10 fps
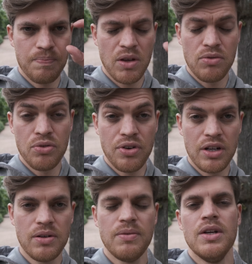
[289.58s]

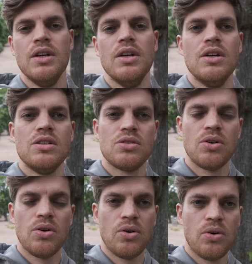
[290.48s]
viewfinder.
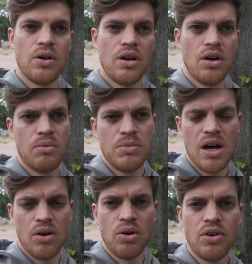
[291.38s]
So
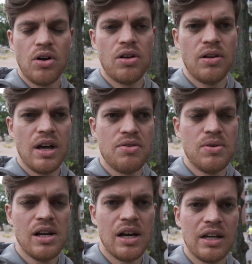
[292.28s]
yeah, overall I
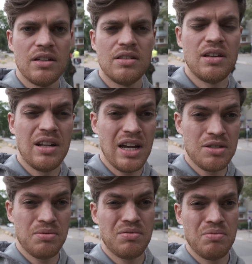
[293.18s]
really like it. The
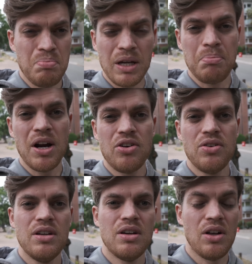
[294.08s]
nice big
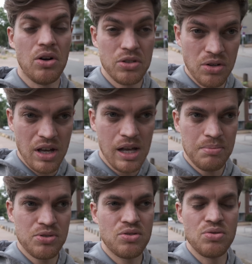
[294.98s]
battery also
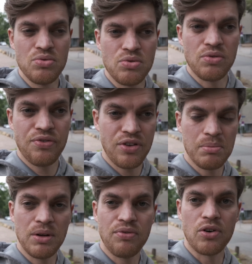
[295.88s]
helps to
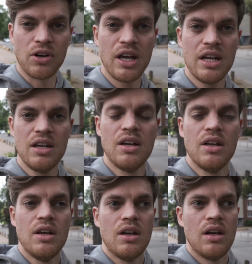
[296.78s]
film in 4K.
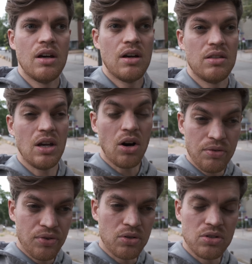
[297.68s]
The
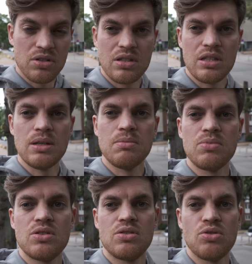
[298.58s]
autofocus
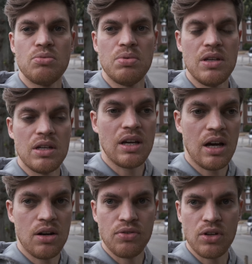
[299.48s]
seems to be
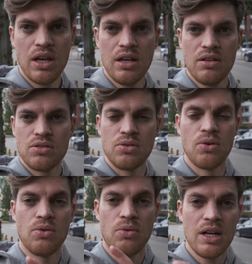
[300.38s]
kind of okay.
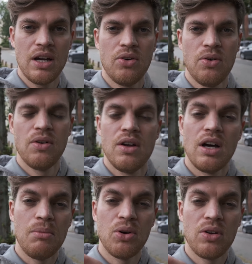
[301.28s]
So right now
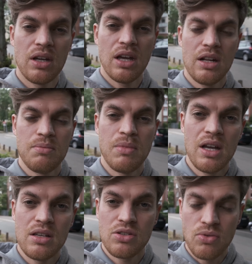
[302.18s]
I'm looking at
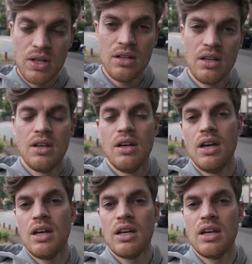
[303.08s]
my screen and I